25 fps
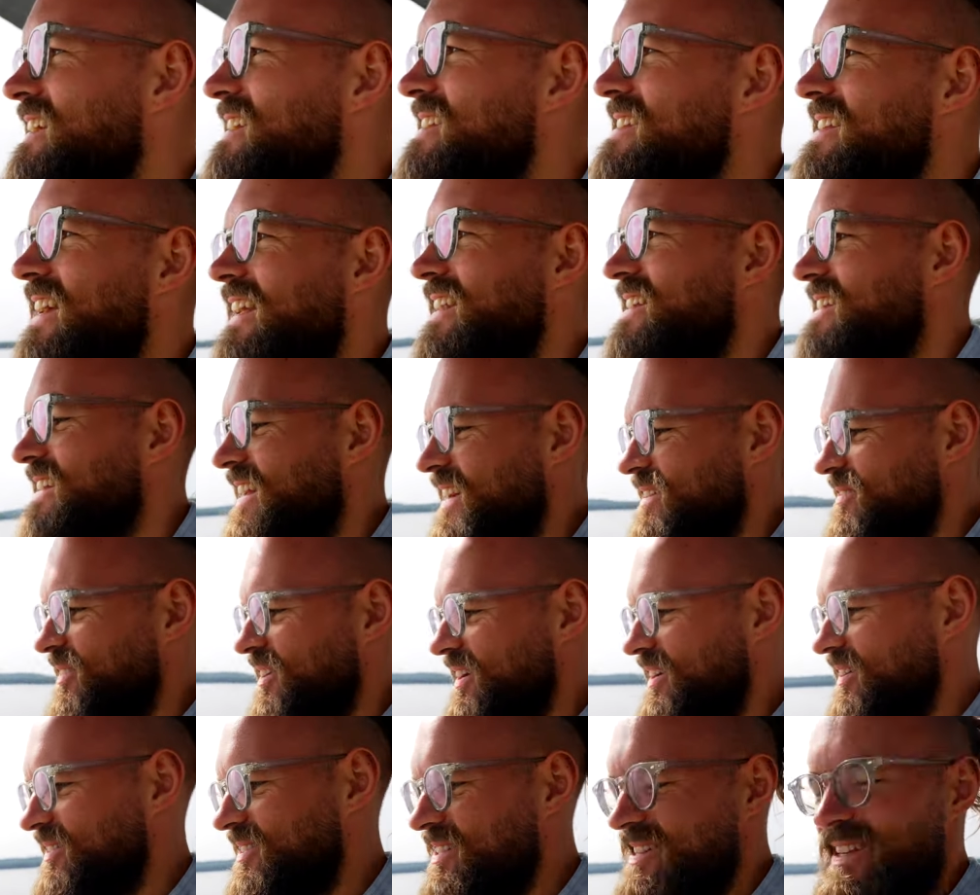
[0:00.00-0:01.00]
The sun is
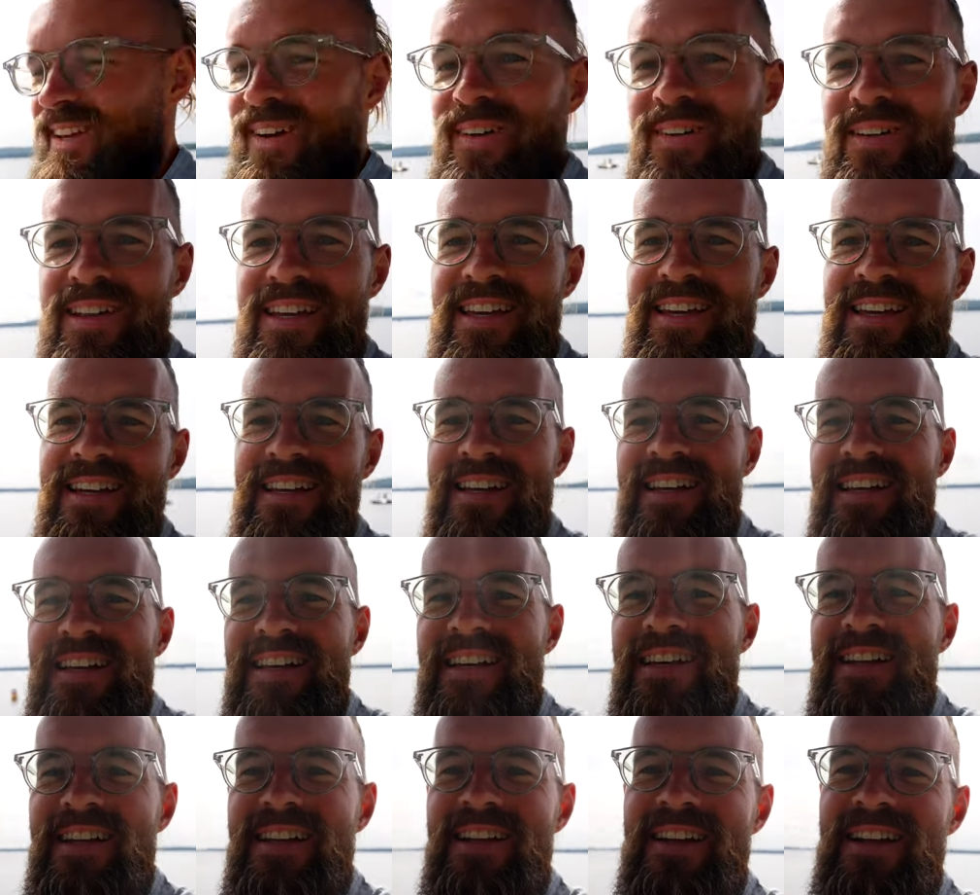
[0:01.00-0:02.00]
coming out slowly.
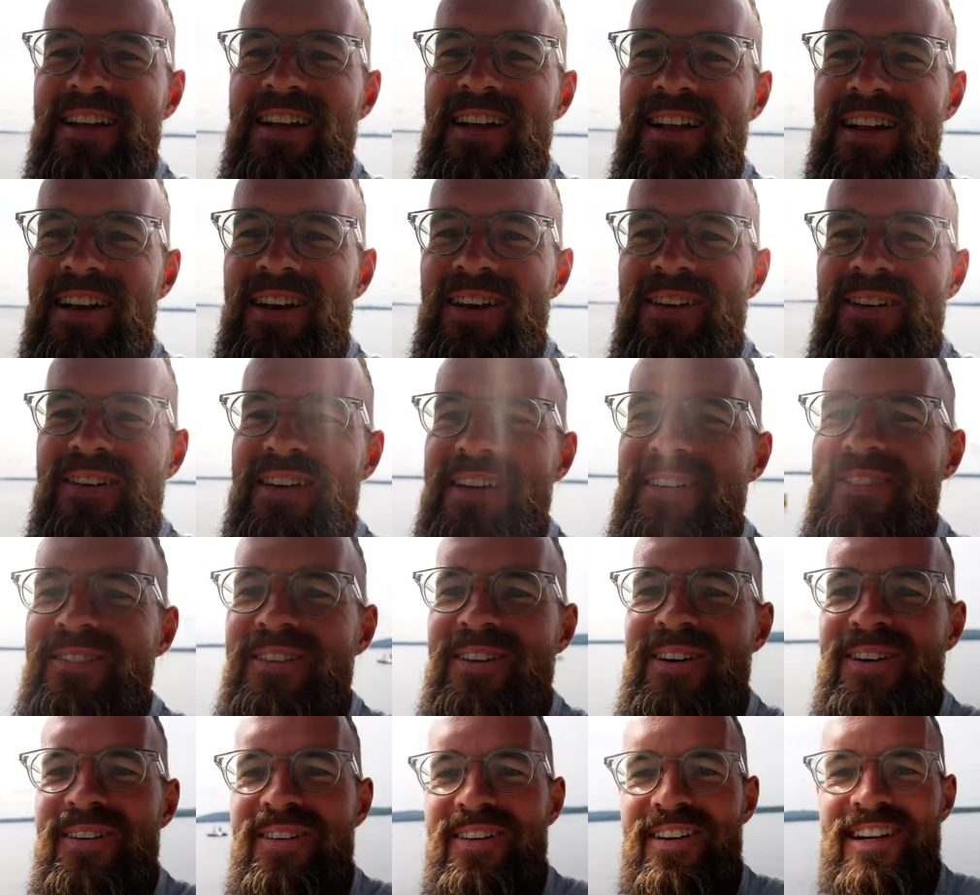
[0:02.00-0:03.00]
Looking
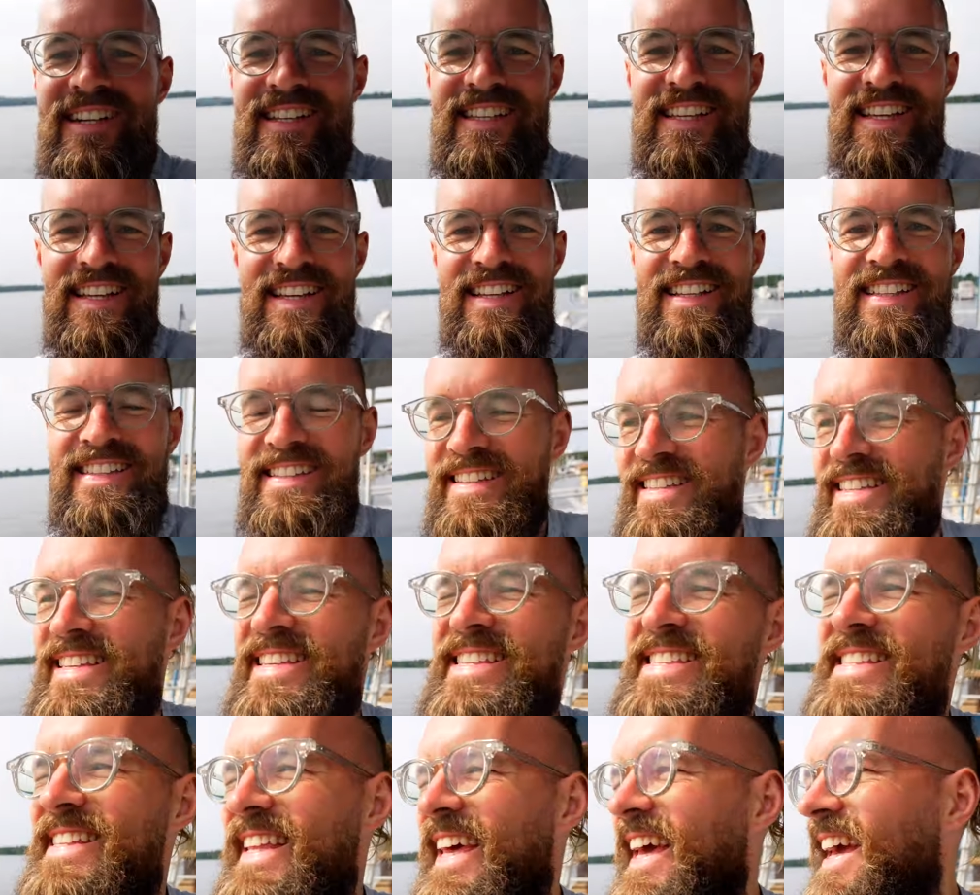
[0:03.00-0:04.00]
forward to
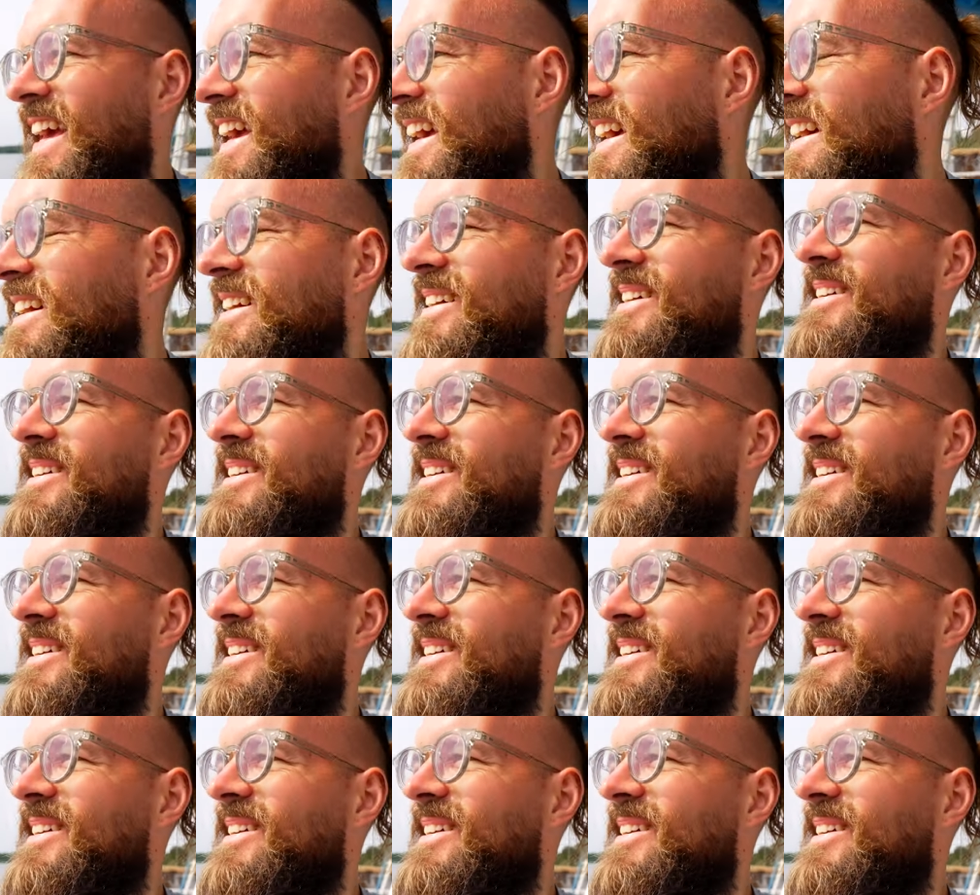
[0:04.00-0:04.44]
this day.